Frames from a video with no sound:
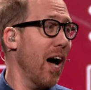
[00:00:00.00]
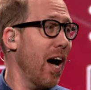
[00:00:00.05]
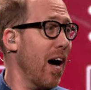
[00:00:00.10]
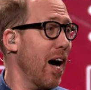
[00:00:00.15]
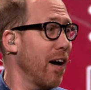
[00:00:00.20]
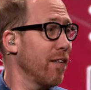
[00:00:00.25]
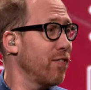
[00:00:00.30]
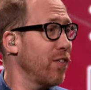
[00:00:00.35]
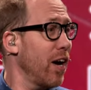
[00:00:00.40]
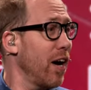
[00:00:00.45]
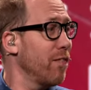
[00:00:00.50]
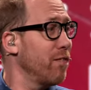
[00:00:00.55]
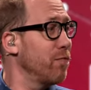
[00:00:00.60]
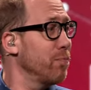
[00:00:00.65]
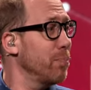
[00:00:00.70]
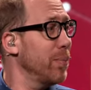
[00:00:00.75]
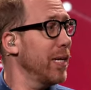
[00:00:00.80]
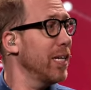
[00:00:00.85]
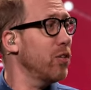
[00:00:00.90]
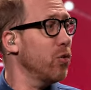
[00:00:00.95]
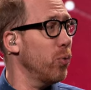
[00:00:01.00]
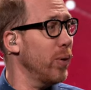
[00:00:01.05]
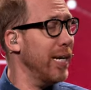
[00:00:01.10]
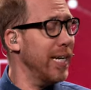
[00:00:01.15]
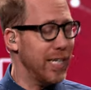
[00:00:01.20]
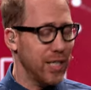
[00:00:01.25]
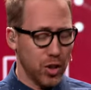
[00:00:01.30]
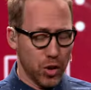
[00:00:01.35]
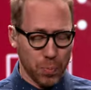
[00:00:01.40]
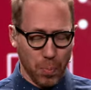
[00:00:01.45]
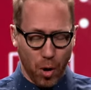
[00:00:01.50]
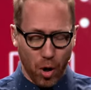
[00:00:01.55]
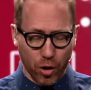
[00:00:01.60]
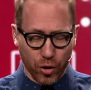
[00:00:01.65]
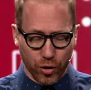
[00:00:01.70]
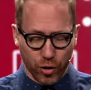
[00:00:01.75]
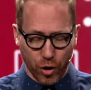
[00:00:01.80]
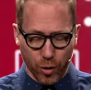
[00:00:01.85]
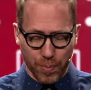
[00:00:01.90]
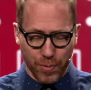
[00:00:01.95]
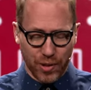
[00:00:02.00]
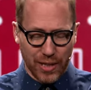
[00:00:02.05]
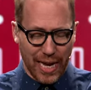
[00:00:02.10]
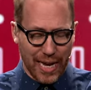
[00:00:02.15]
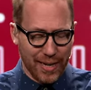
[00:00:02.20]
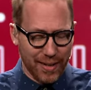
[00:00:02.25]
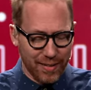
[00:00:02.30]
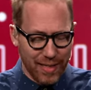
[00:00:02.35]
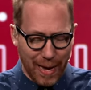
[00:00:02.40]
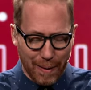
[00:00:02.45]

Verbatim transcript: of, of midweek small groups that,